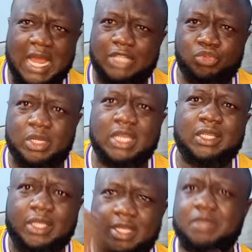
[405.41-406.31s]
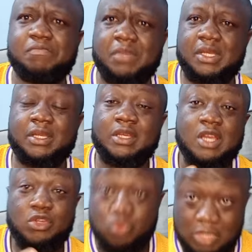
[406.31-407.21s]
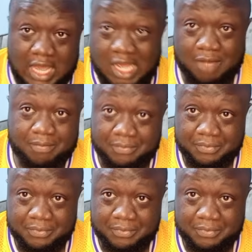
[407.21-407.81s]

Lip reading: actually lead me to clap.